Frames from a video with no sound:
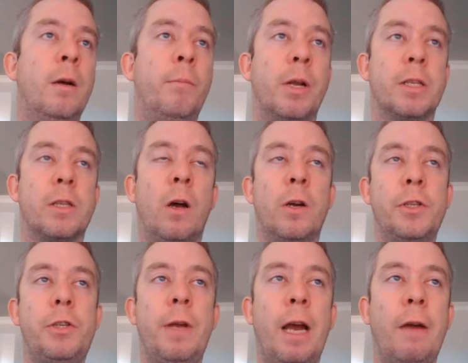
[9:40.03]
But as long
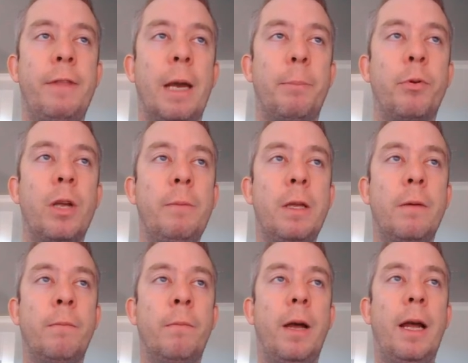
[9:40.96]
as you have that
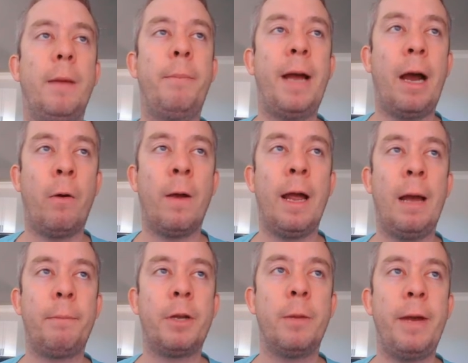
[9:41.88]
premium Power
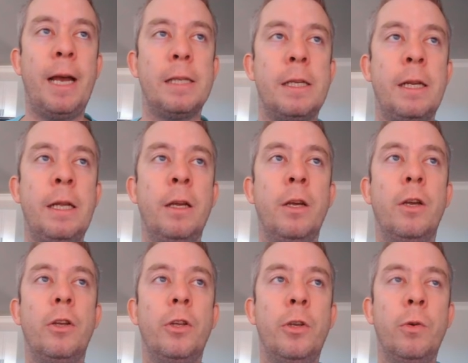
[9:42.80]
App capacity,
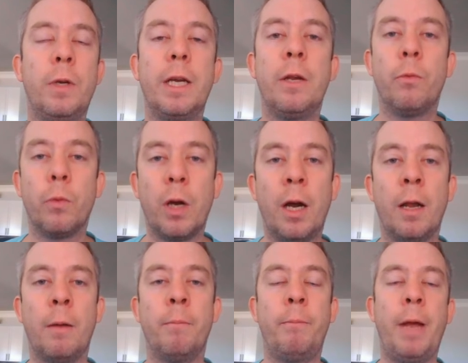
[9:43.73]
you can
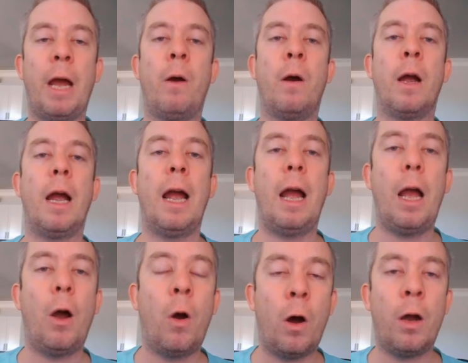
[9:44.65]
run Power
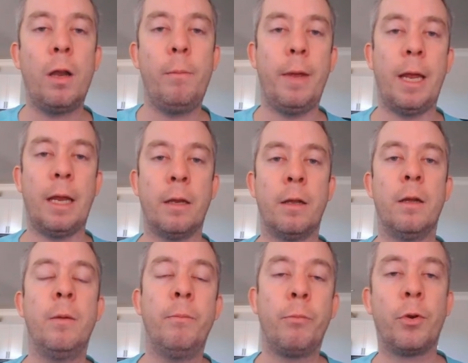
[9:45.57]
Automate
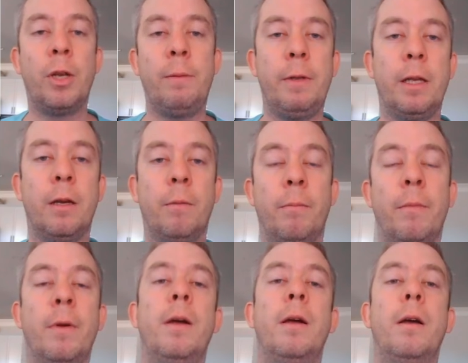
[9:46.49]

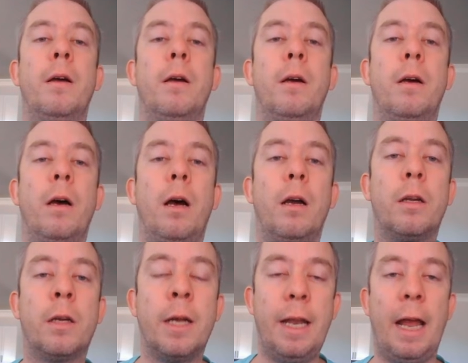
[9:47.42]
premium
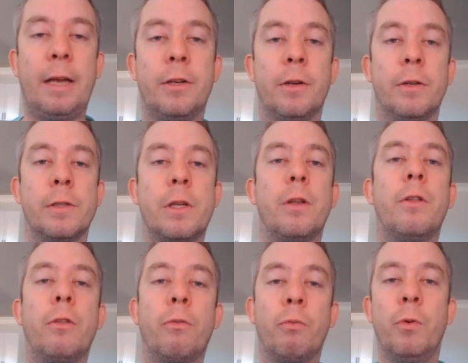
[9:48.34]
connectors
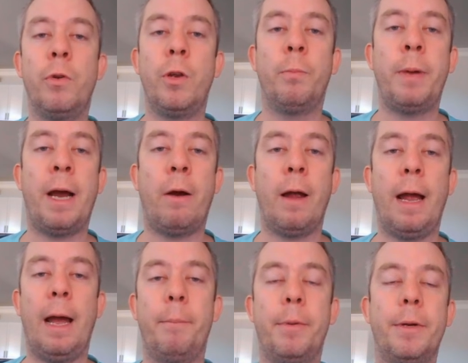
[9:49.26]
through your Power
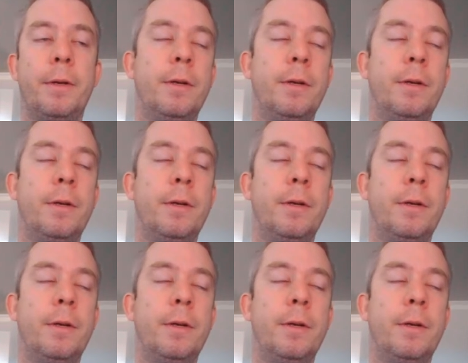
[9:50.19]
App.